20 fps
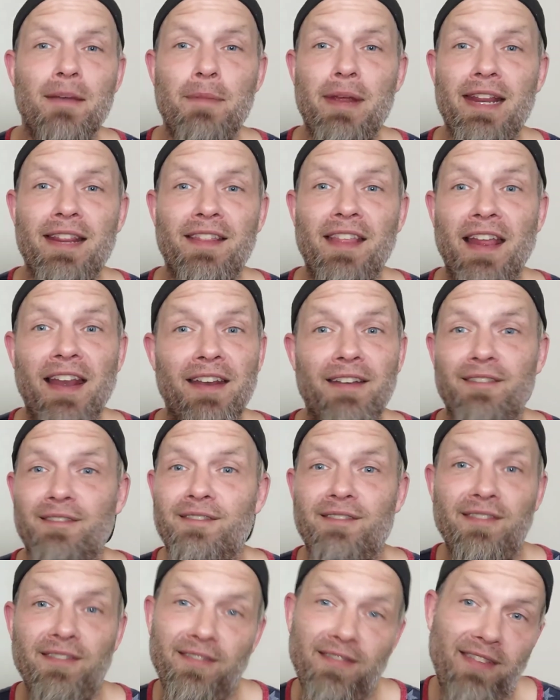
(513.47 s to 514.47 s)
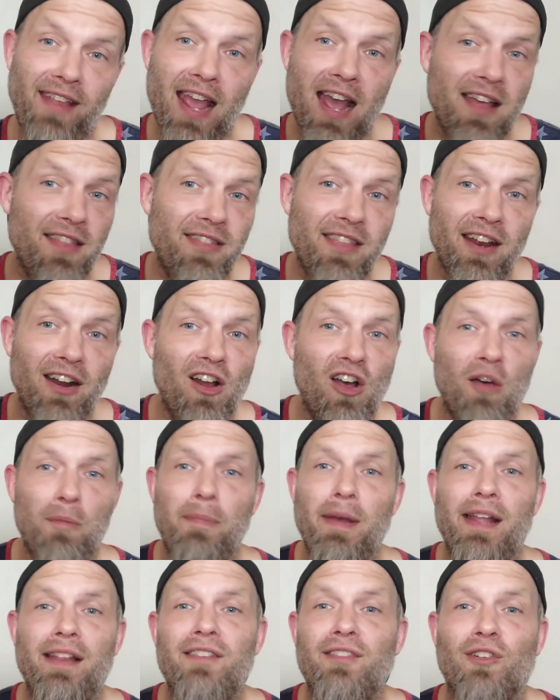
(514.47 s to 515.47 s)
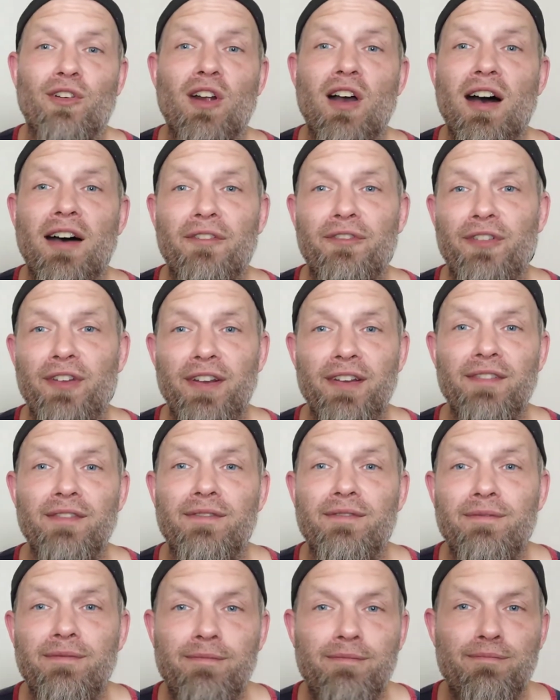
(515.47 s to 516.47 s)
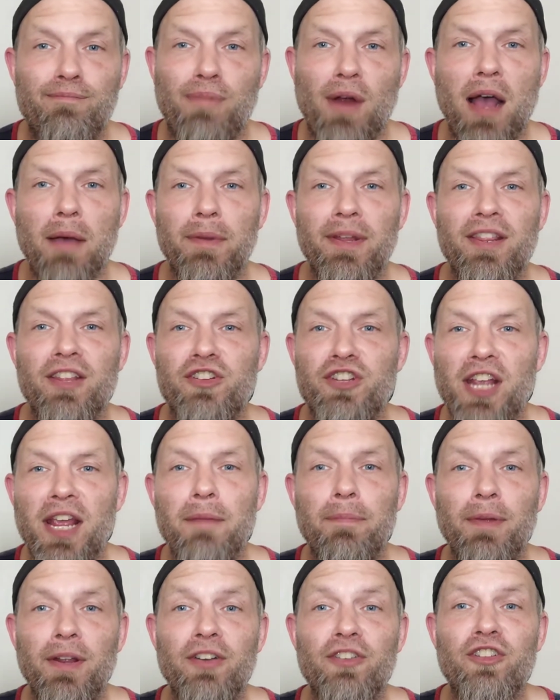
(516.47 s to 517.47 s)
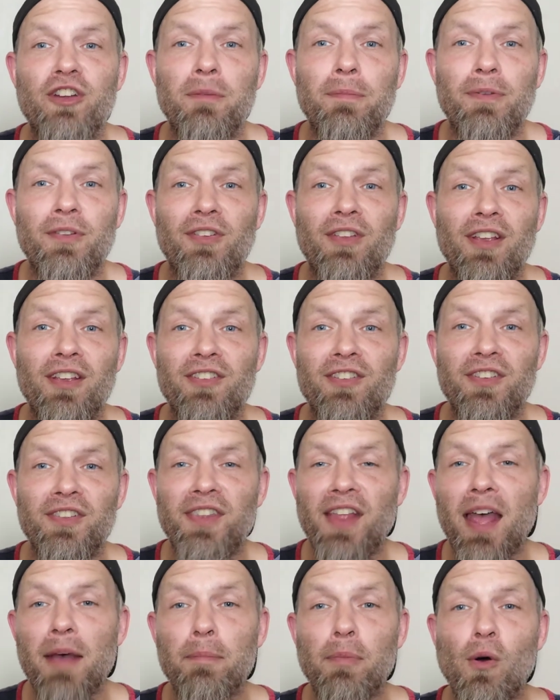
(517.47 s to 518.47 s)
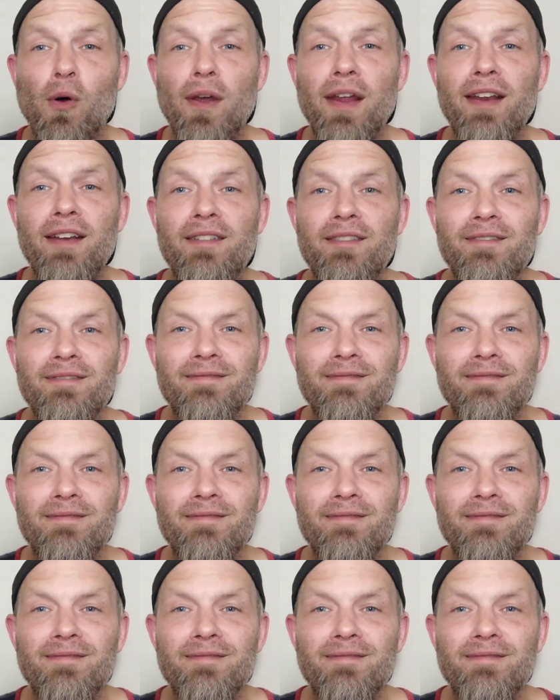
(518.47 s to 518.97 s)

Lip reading: I mean, then all bets are off and probably the championship is his at that point.